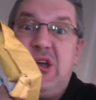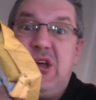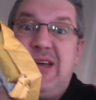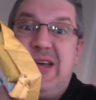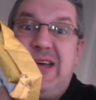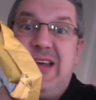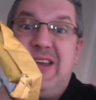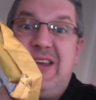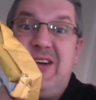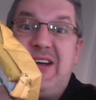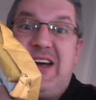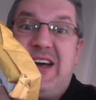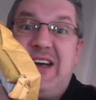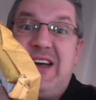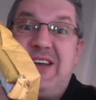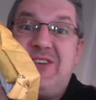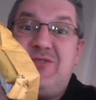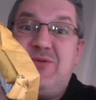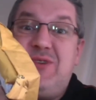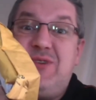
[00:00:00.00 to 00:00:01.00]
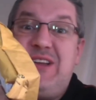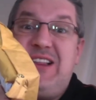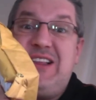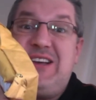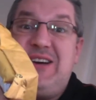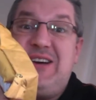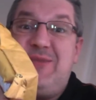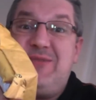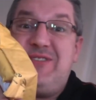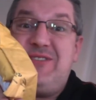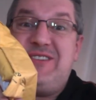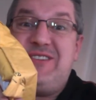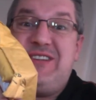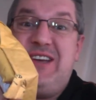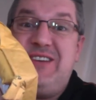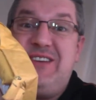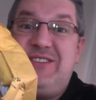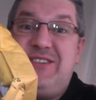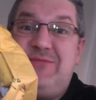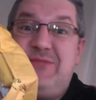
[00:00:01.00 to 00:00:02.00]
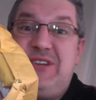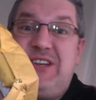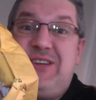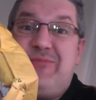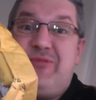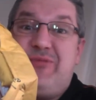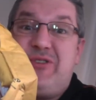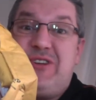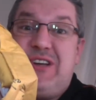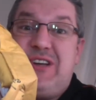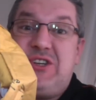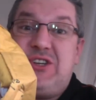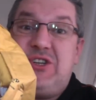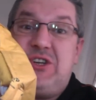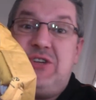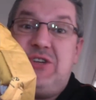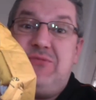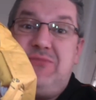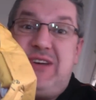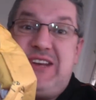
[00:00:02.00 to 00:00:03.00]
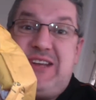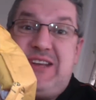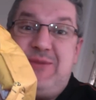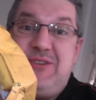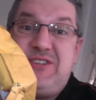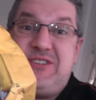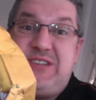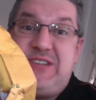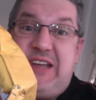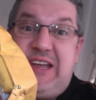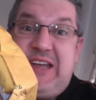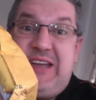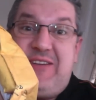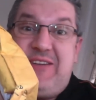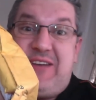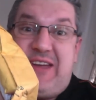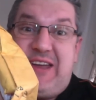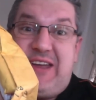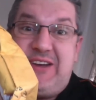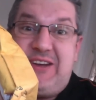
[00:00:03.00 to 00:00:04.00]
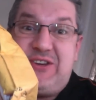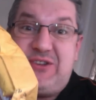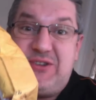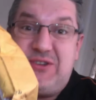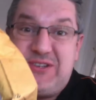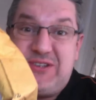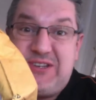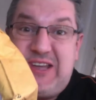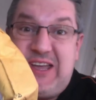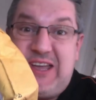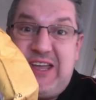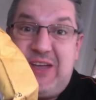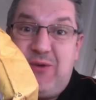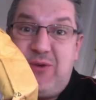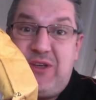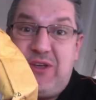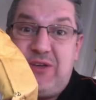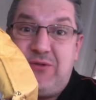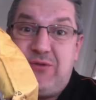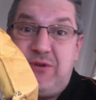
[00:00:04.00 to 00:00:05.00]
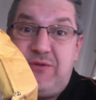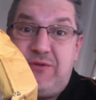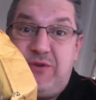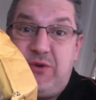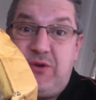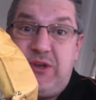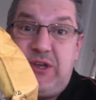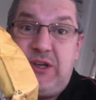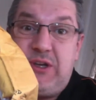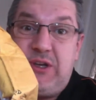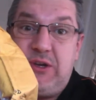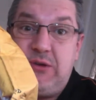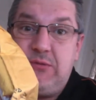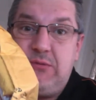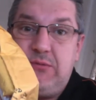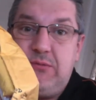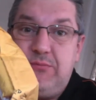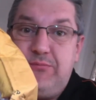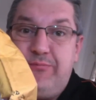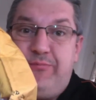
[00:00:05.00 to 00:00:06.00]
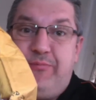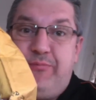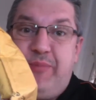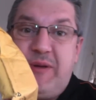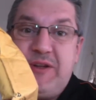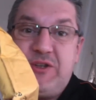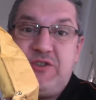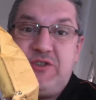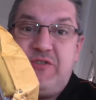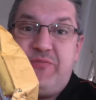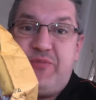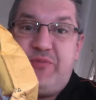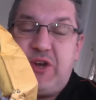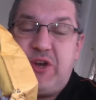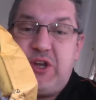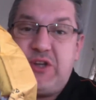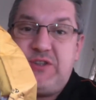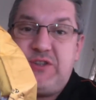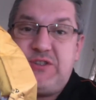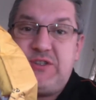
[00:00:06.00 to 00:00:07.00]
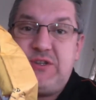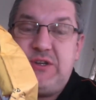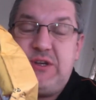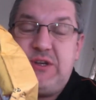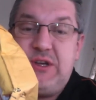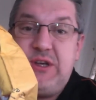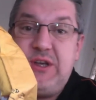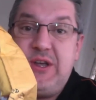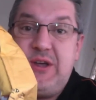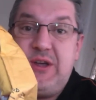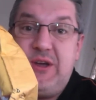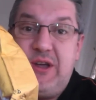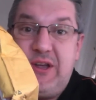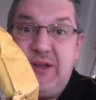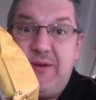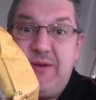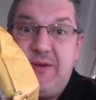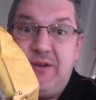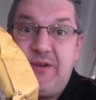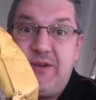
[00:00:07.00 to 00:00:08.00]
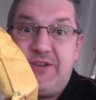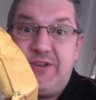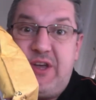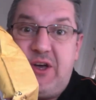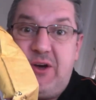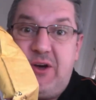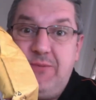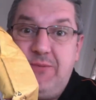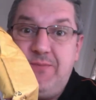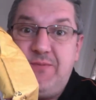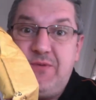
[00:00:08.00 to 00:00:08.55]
Hello guys, welcome to Desert Media Production. My name is Day and today we are reviewing a bunch of products. So,